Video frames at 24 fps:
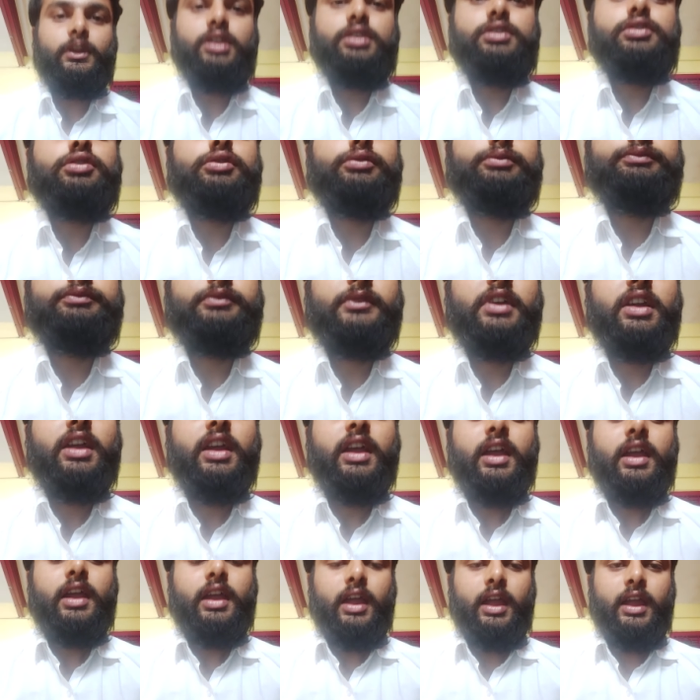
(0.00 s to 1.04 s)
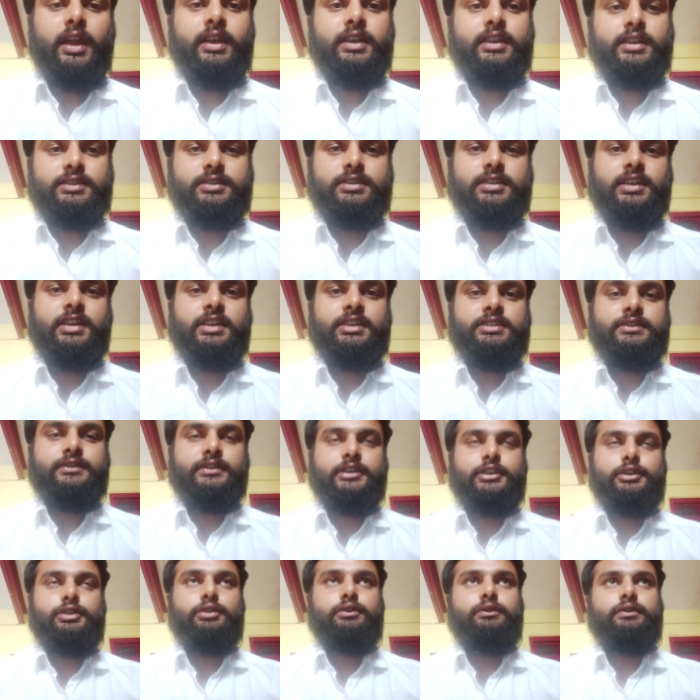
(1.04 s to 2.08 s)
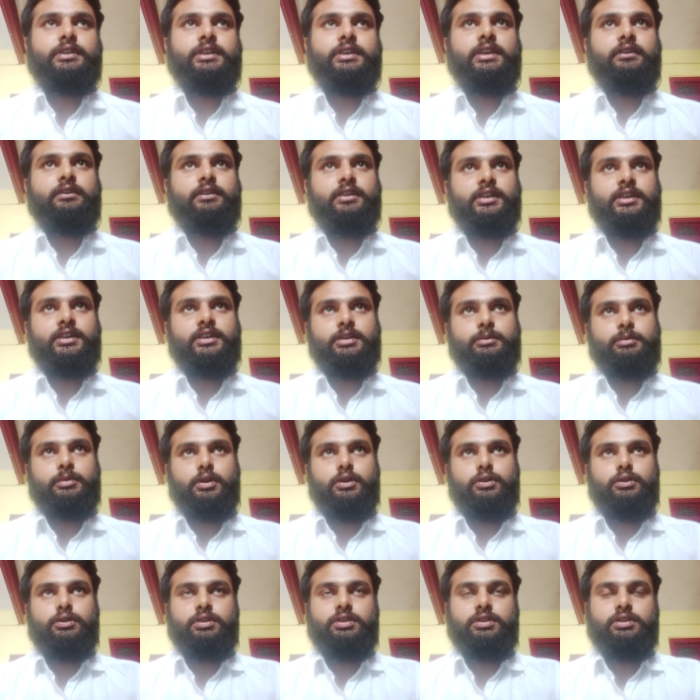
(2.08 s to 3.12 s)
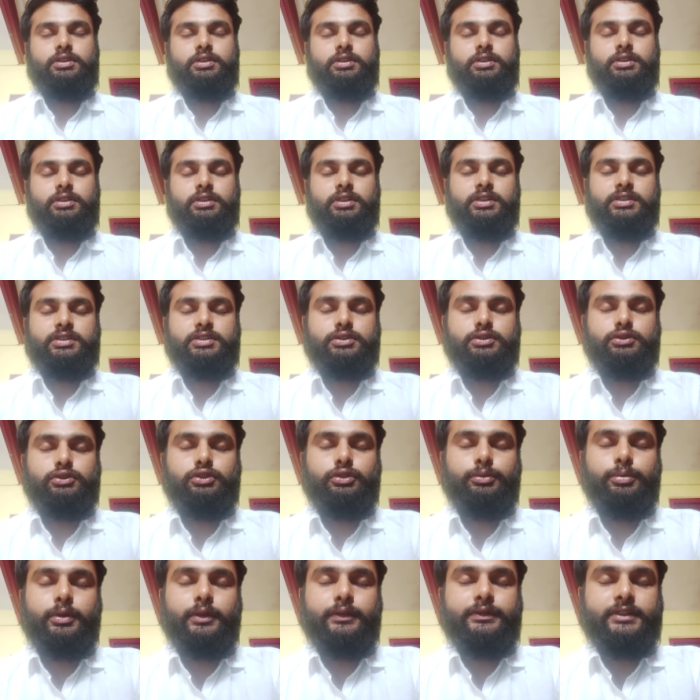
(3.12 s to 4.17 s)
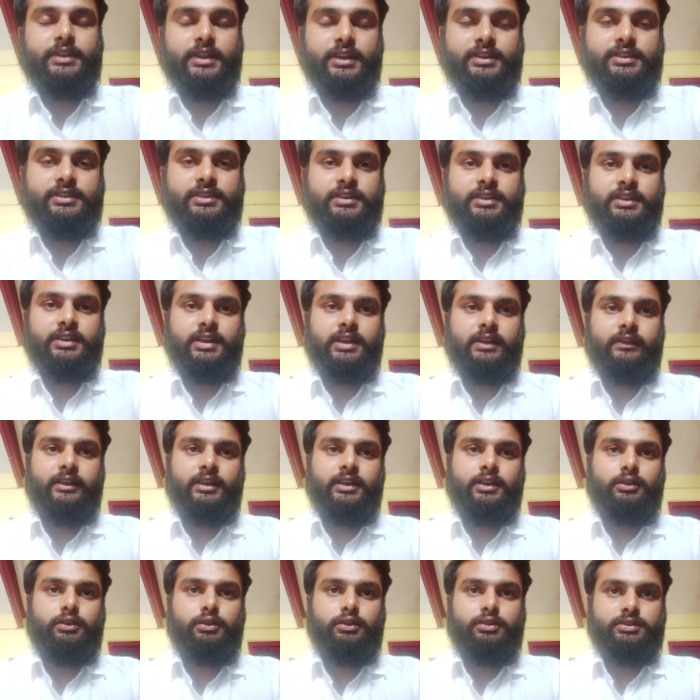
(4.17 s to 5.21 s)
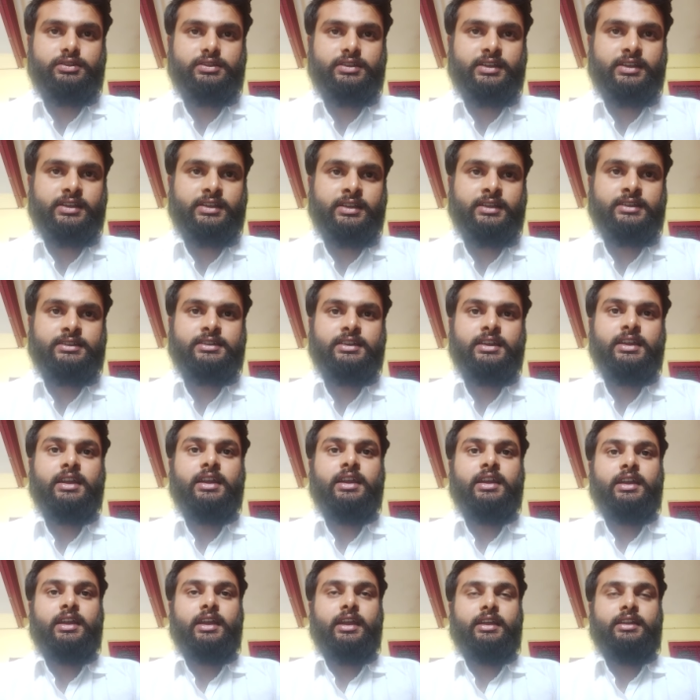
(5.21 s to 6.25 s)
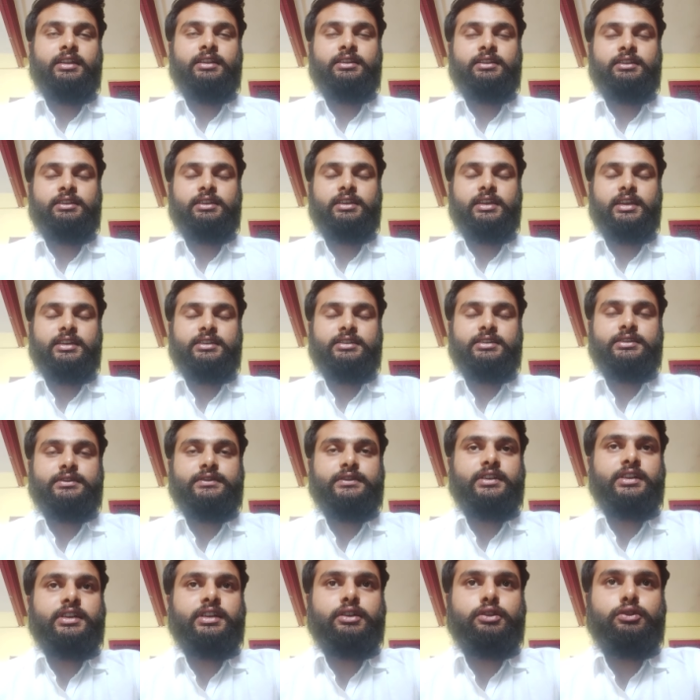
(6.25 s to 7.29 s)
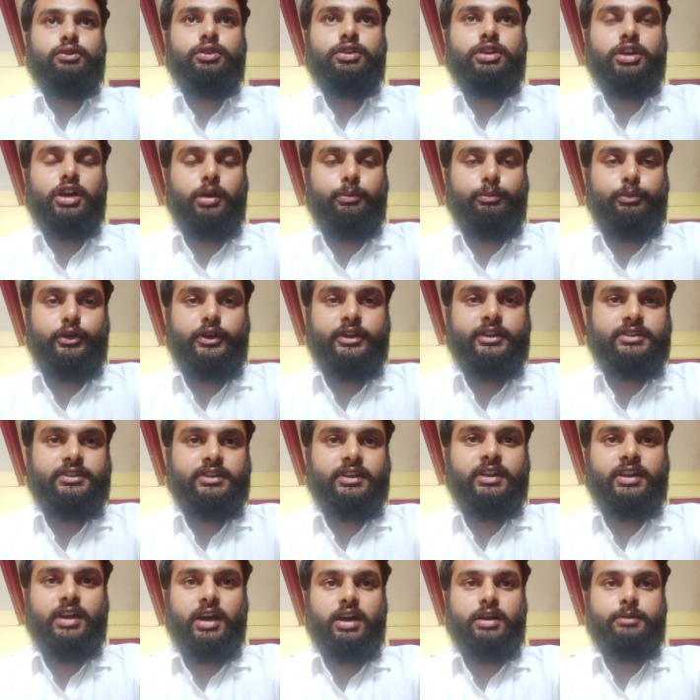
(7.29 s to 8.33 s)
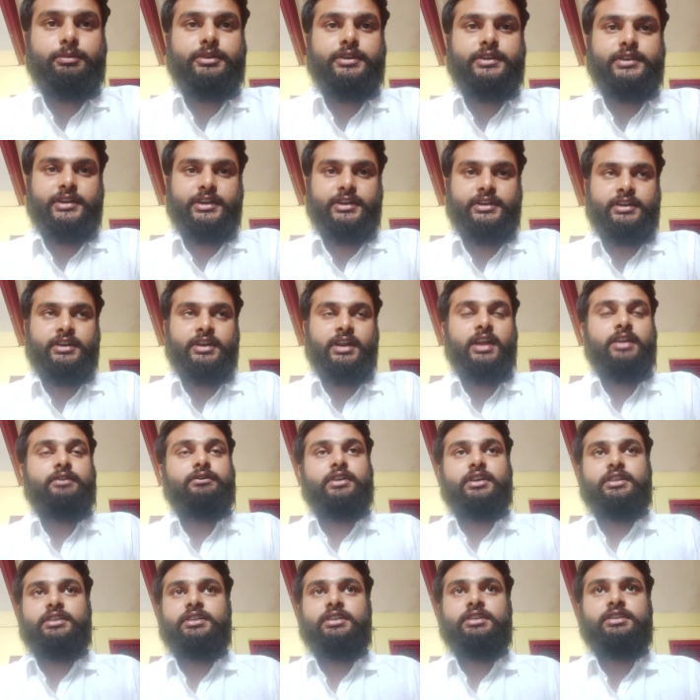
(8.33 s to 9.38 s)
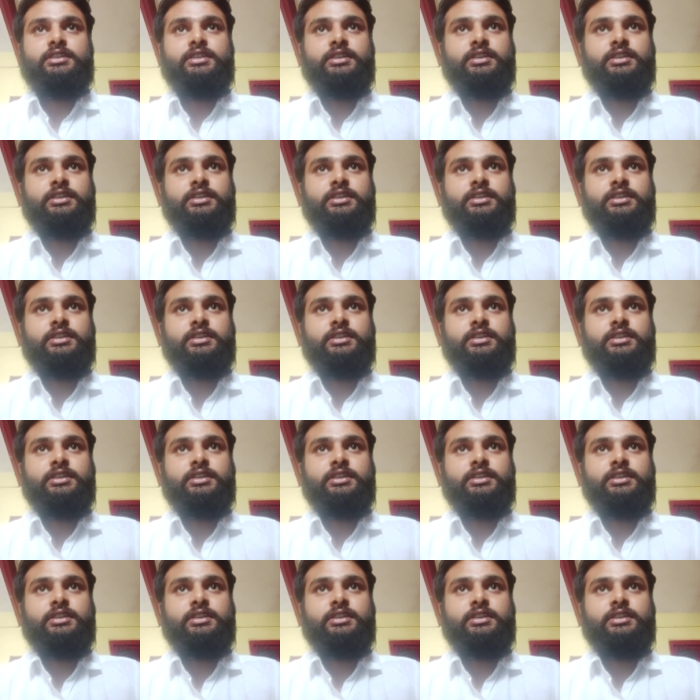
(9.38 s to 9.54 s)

So, in yesterday's video, we have learned about the scope of Section 11 Clause 6 in cases where a court appoints an arbitrator and whether